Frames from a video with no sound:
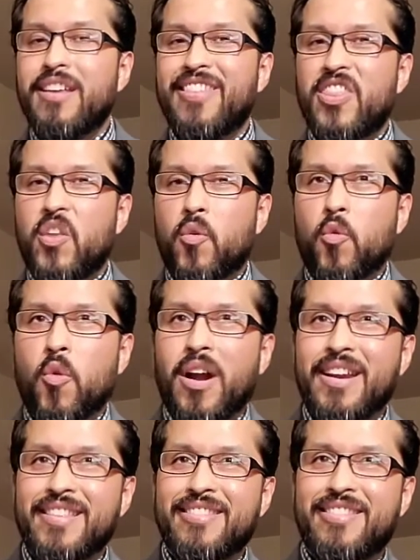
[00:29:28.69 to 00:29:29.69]
the
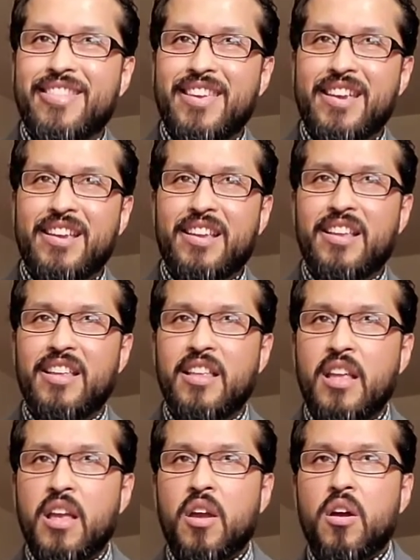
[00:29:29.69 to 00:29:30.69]
right thing,
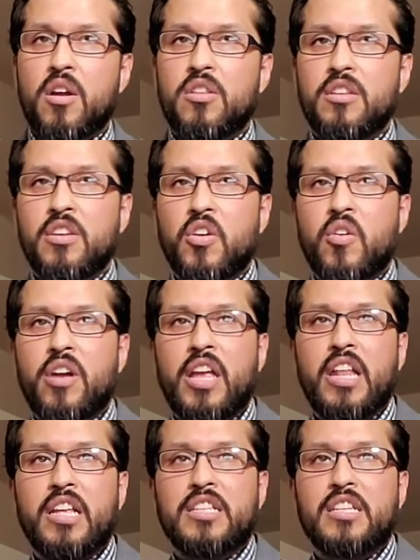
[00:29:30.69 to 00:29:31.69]

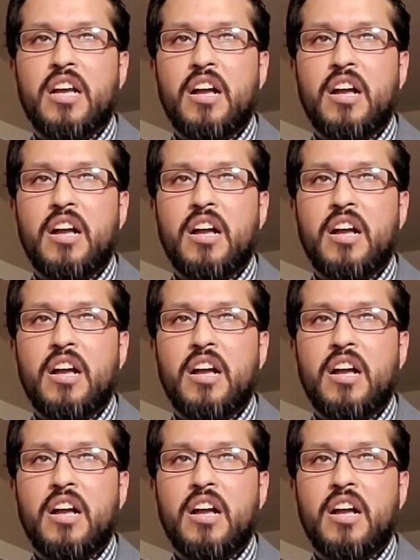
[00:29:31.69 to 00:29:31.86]
and it's